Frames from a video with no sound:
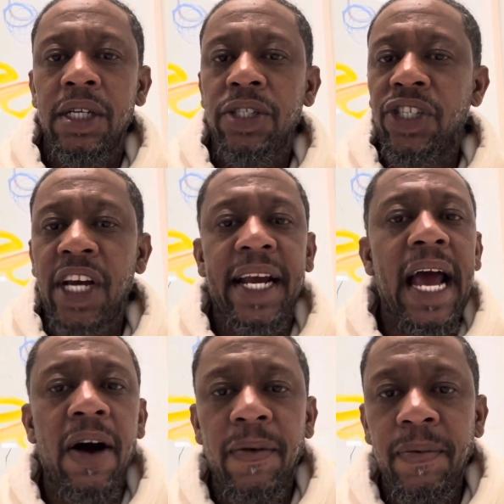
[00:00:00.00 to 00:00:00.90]

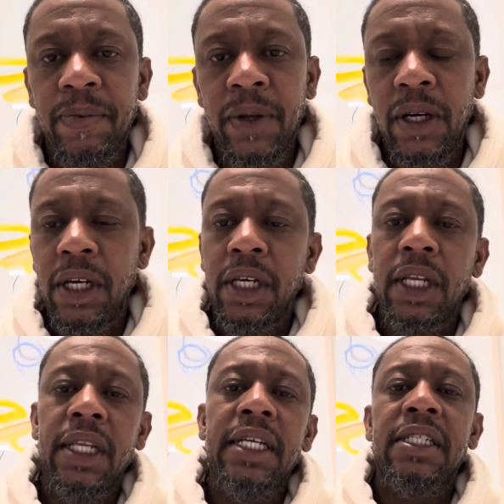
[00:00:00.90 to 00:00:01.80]
checkout. The
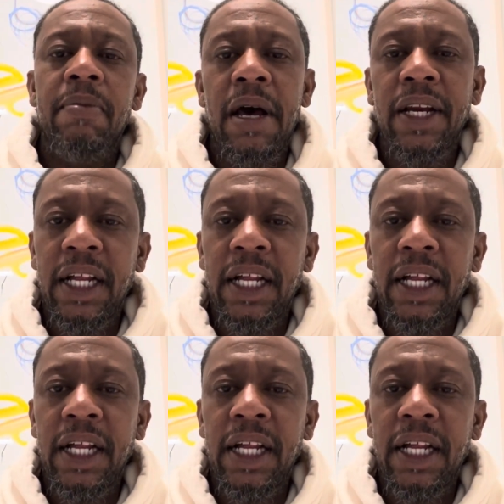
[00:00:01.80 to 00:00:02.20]
least amount